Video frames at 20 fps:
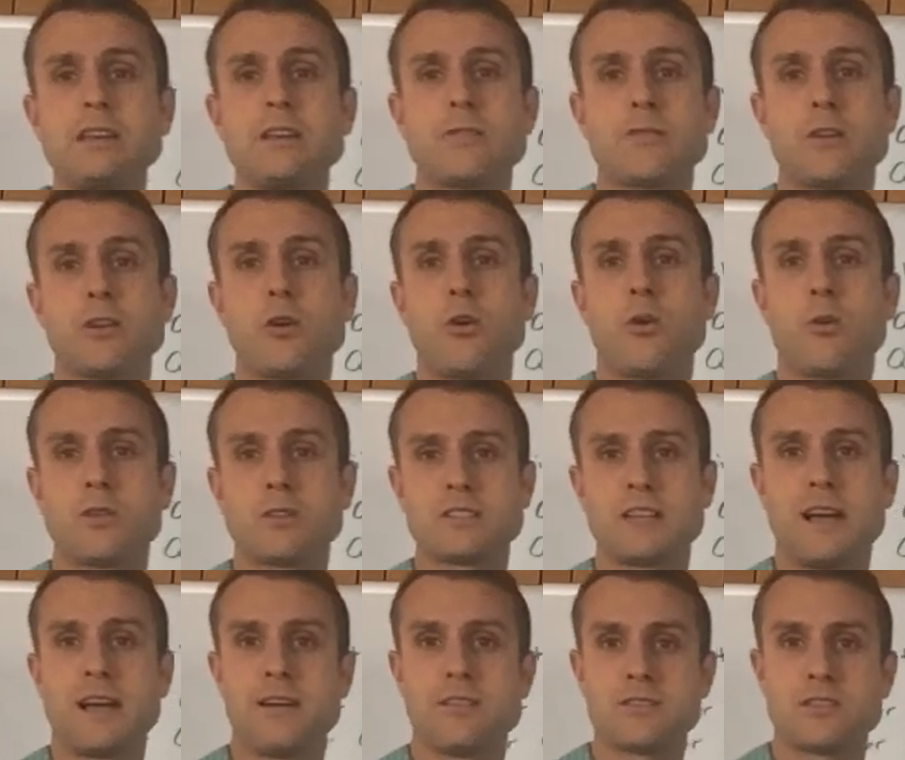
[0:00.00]
different
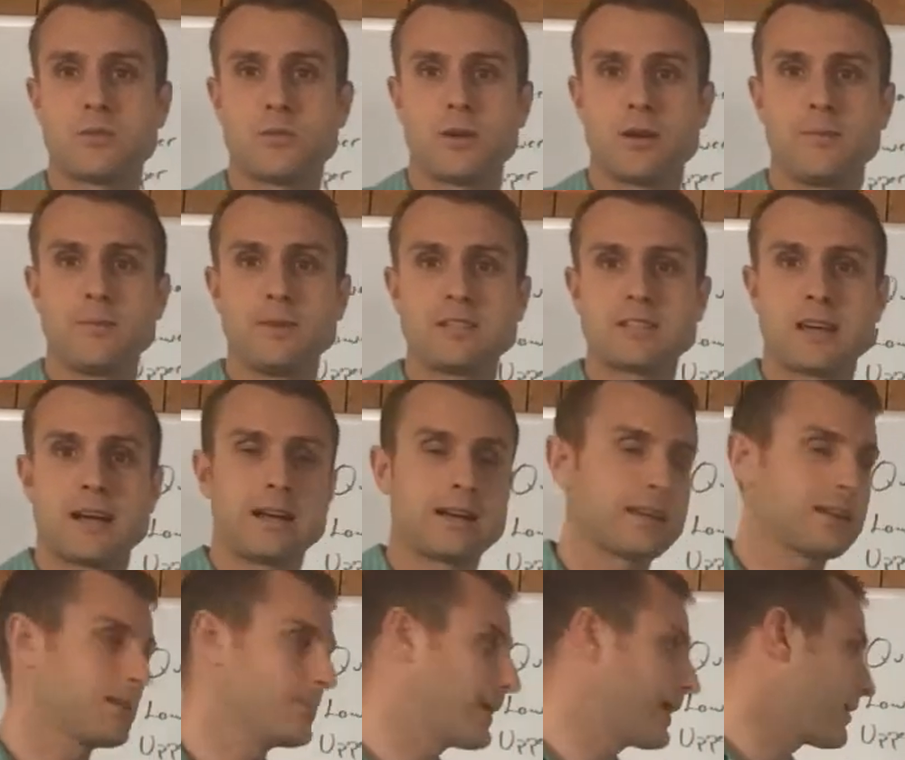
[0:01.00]
quartiles that we're going to be
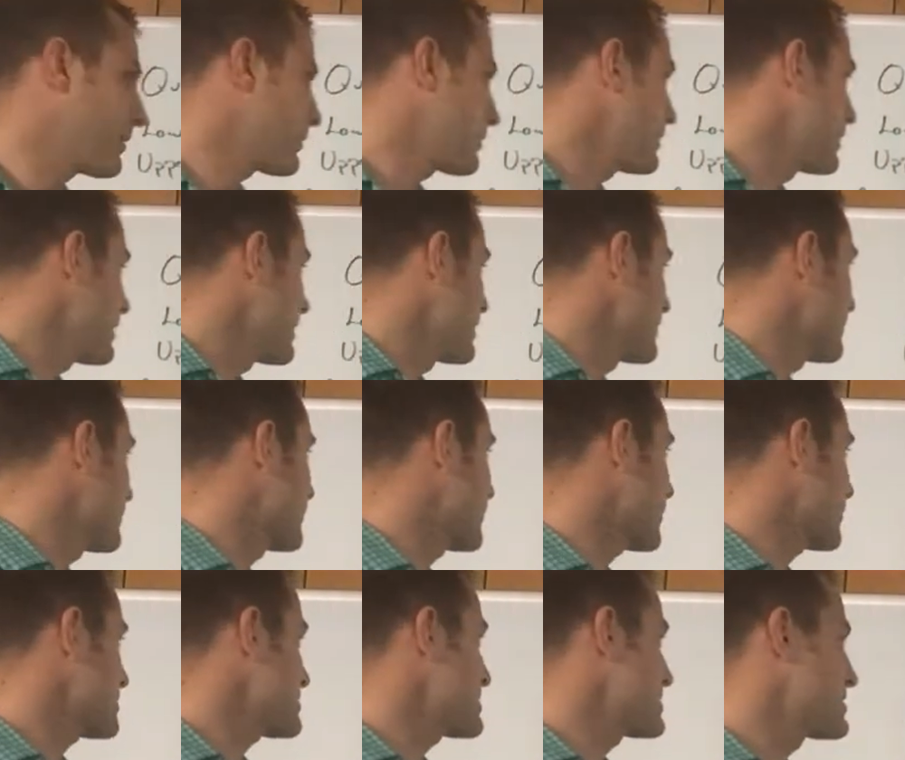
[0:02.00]
talking about. The
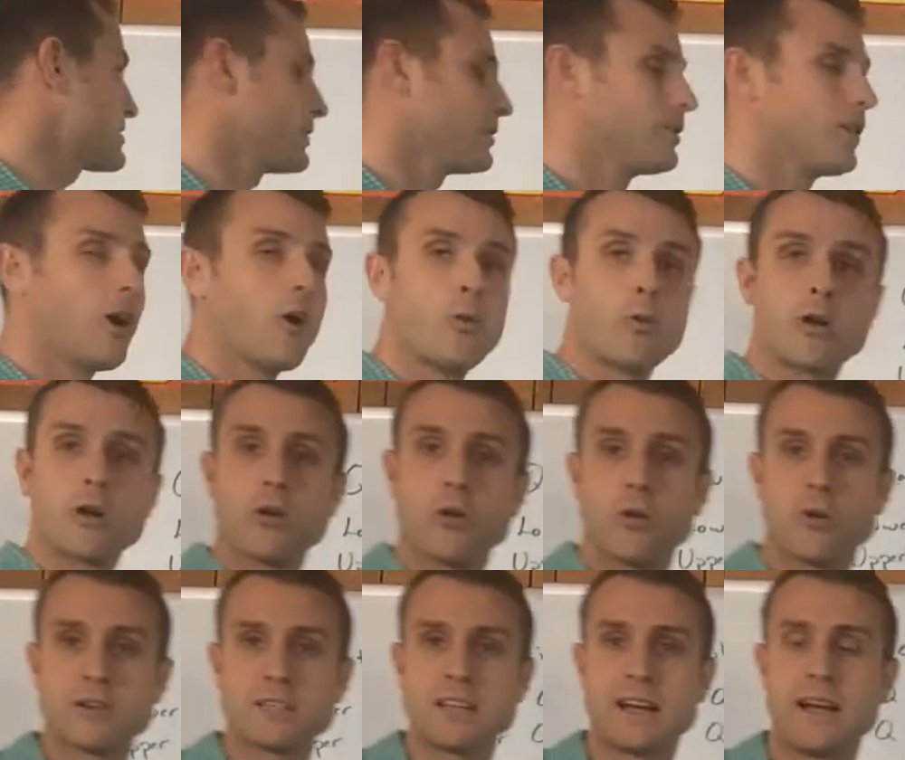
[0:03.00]
first is the lower
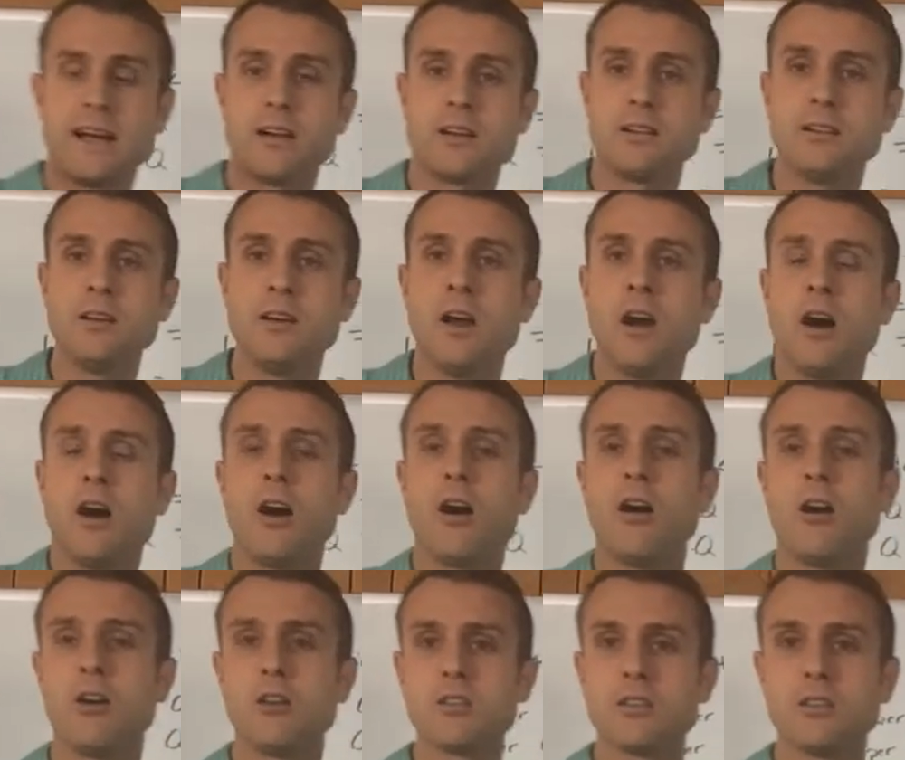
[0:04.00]
quartile.
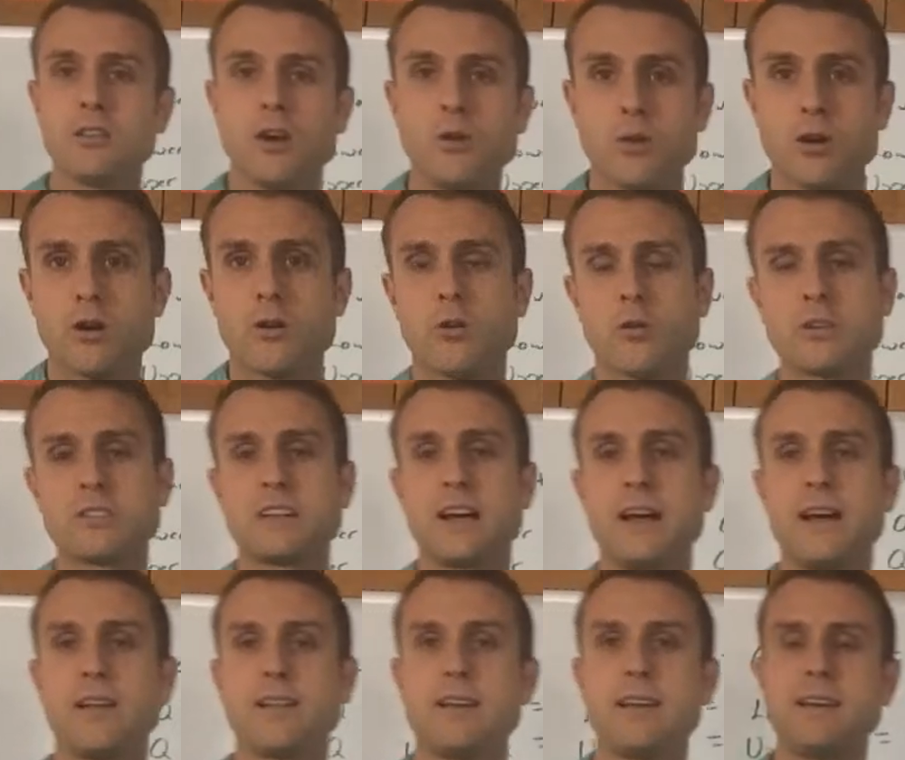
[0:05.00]
All the lower
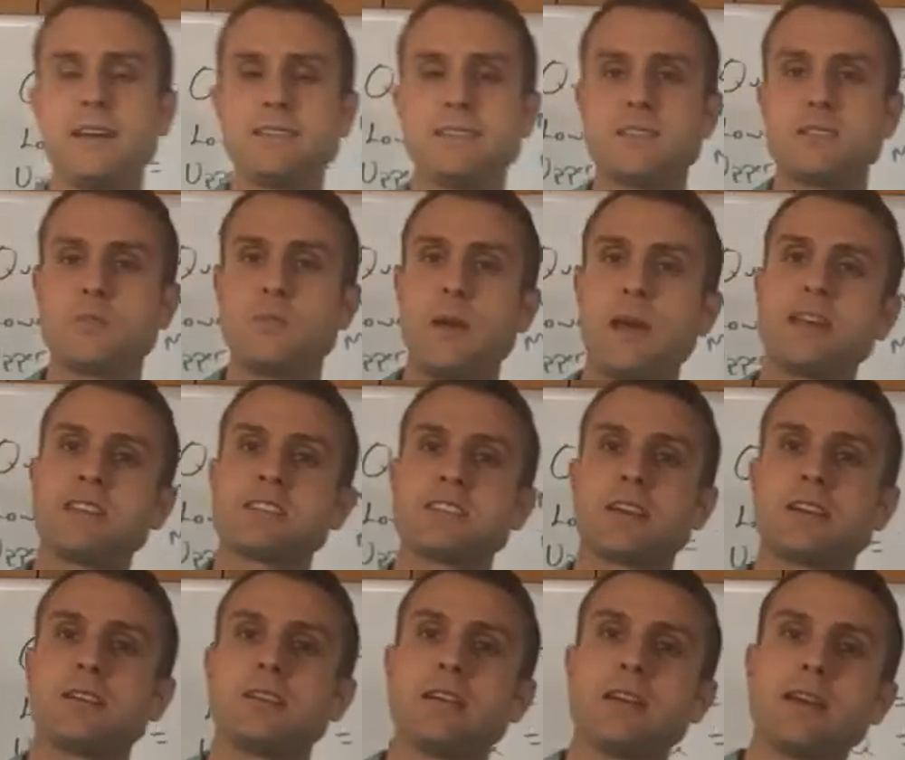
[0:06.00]
quartile is
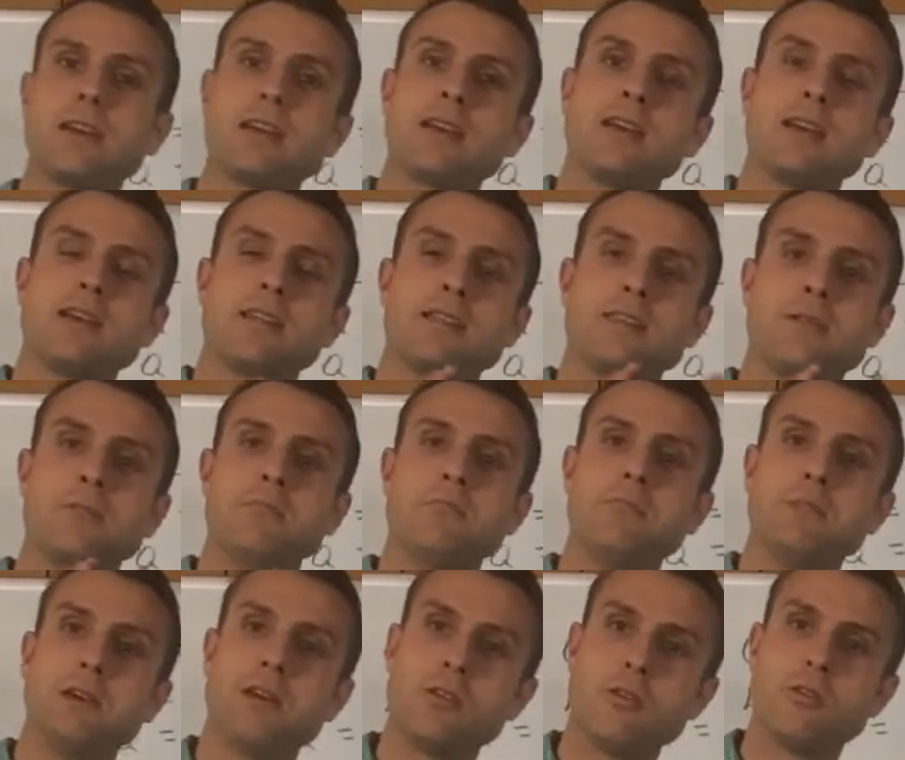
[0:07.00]
basically the
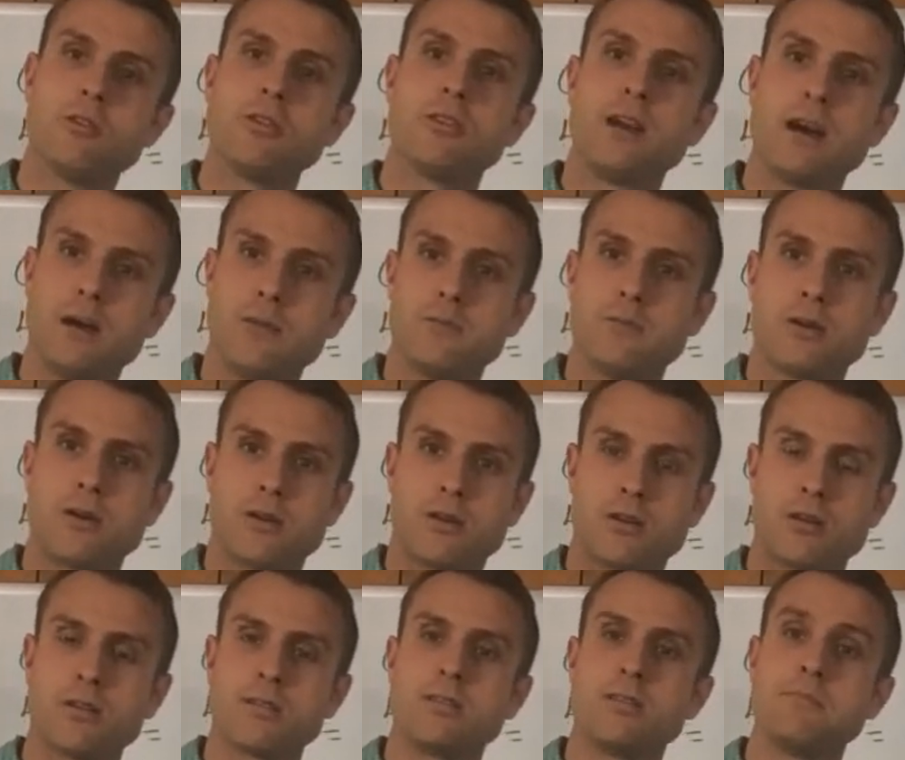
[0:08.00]
middle
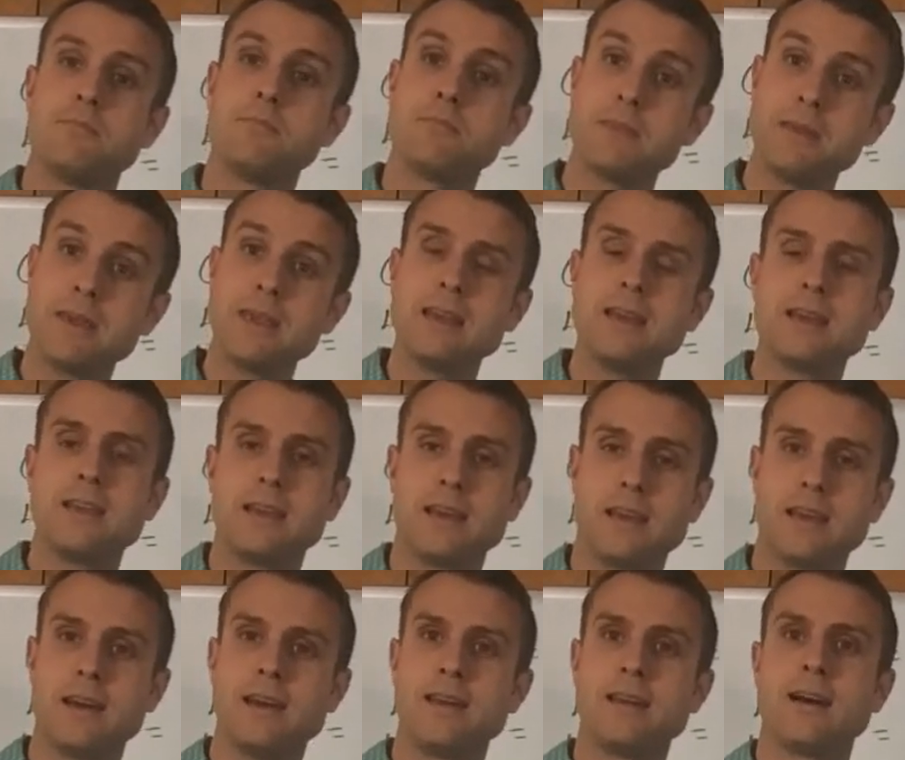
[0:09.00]
number, the
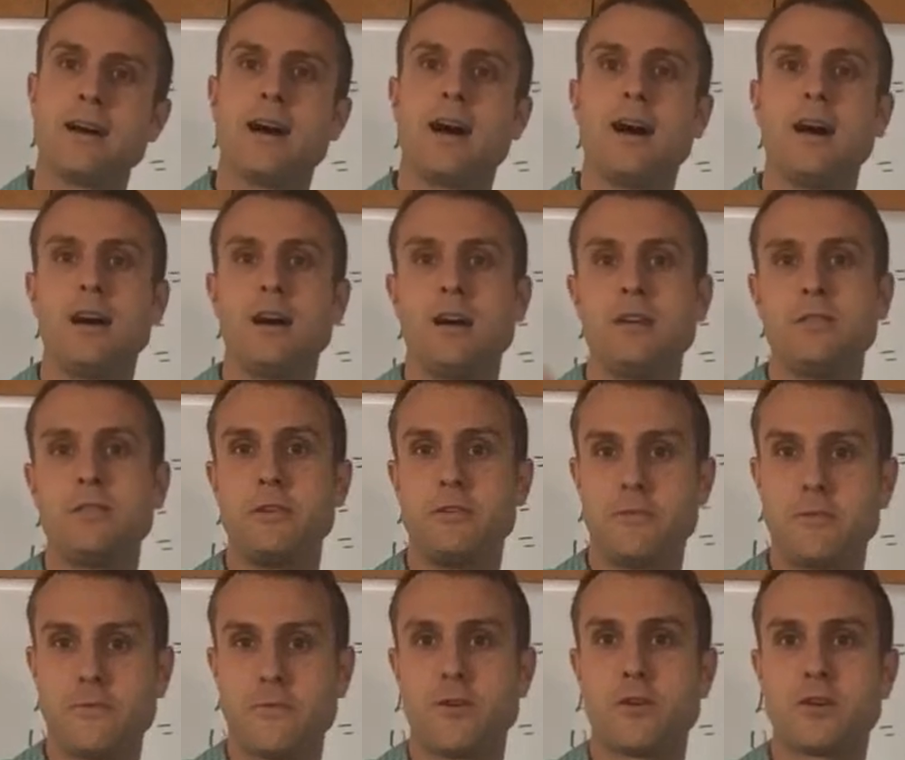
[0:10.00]
median of the
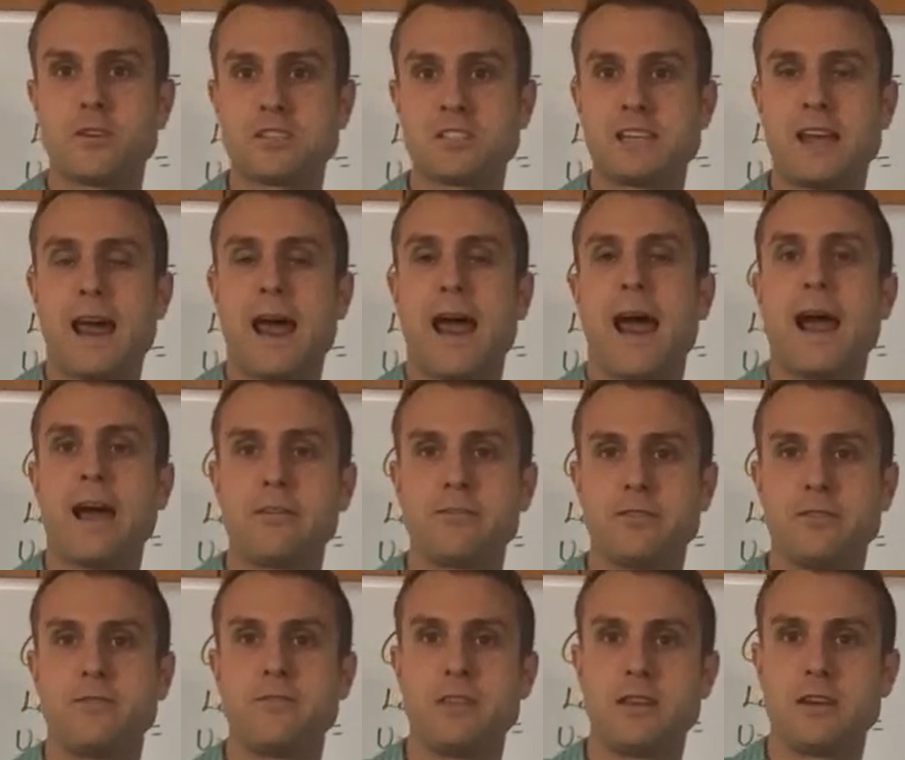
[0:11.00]
first half
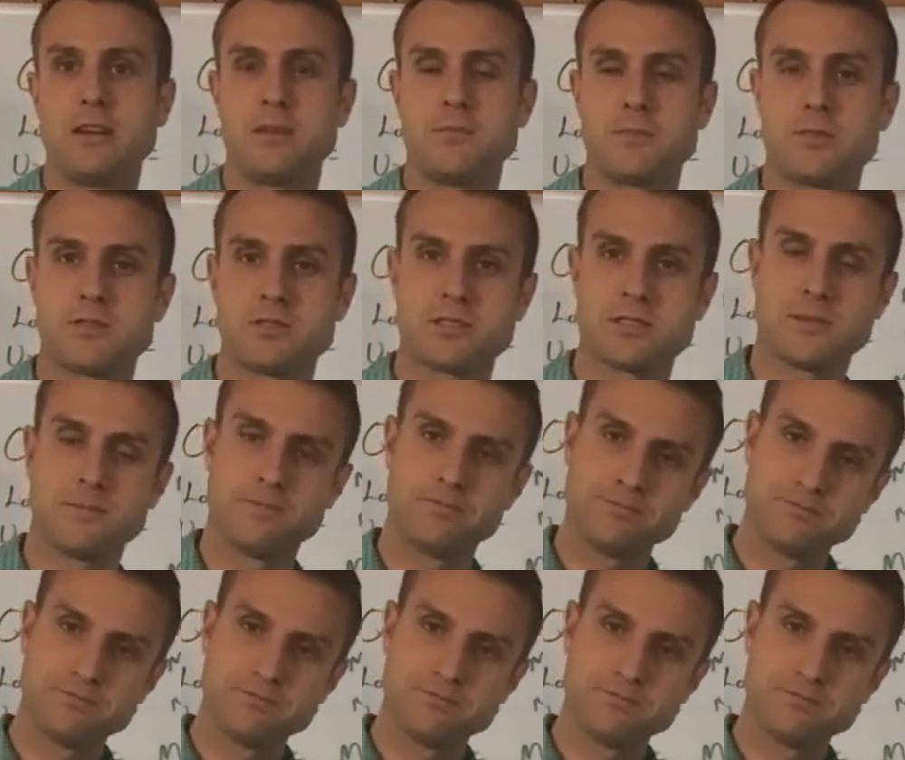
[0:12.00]
of the numbers.